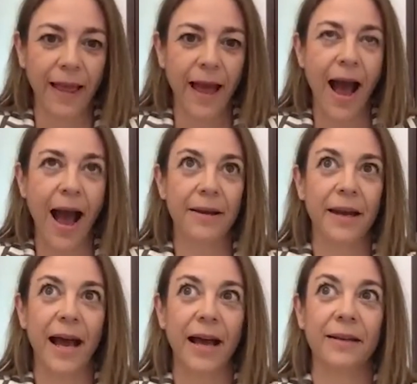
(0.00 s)

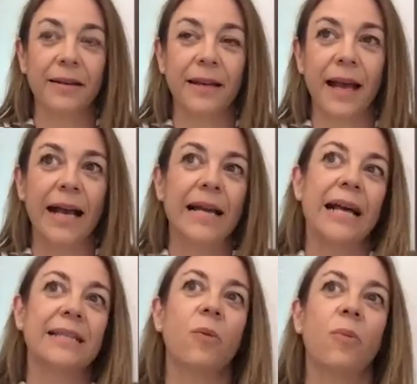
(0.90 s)
And
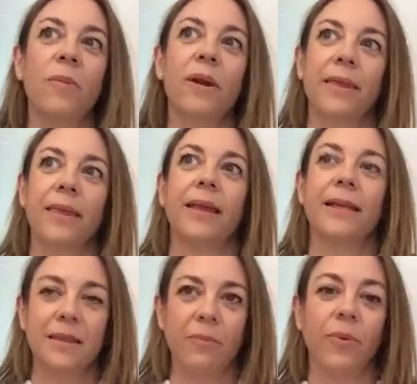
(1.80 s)
as a woman, I think
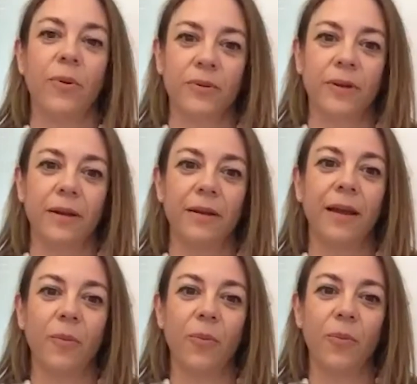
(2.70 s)
it's important
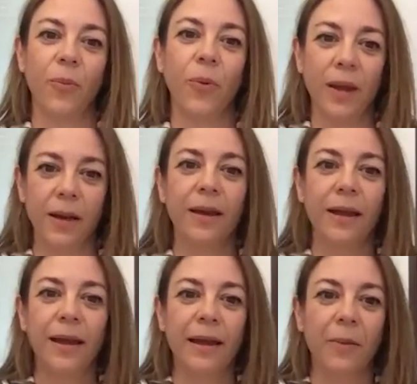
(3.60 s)
that we
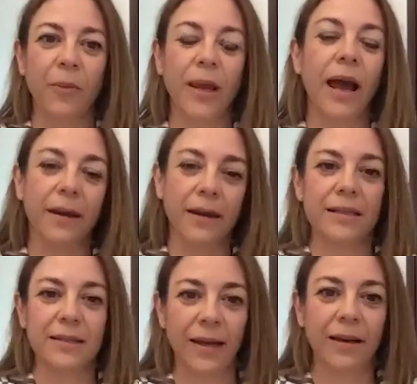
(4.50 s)

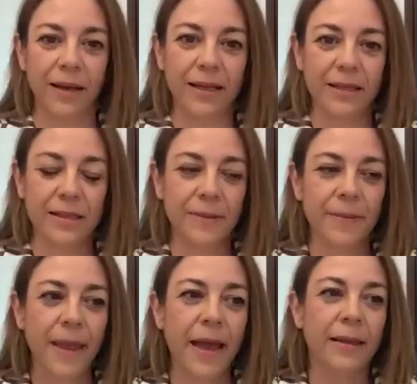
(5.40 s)
understand this.
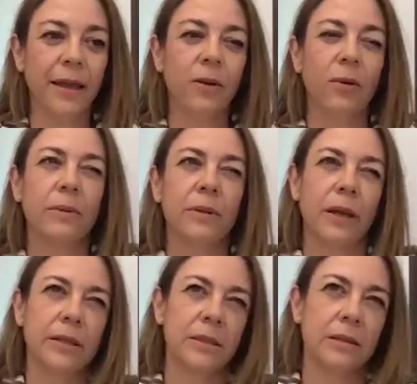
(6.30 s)
Then there
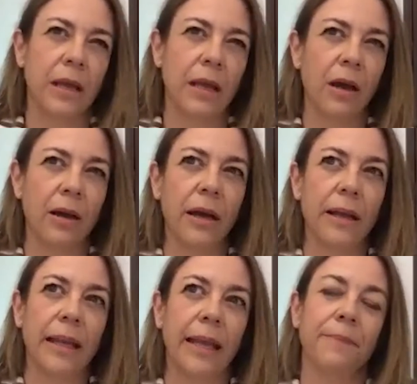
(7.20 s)
is
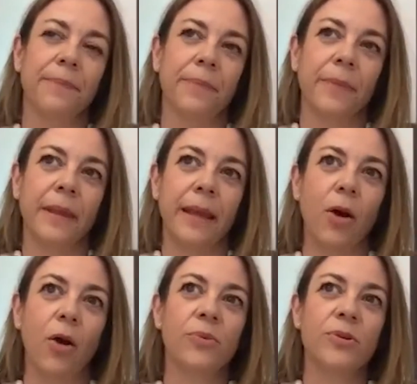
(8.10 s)
the
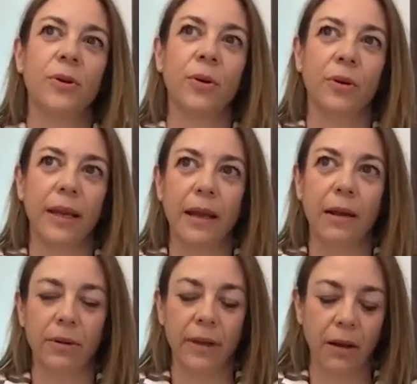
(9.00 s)
option on
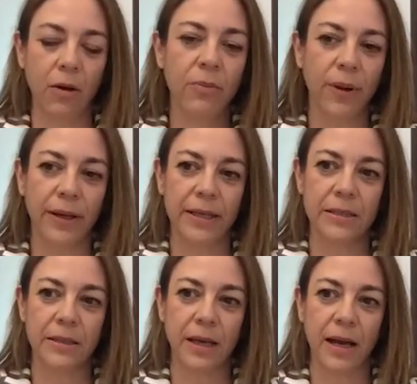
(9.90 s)
the
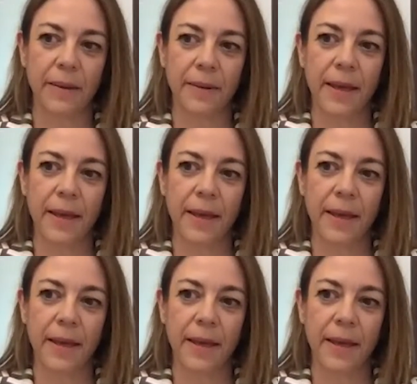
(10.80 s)
companies that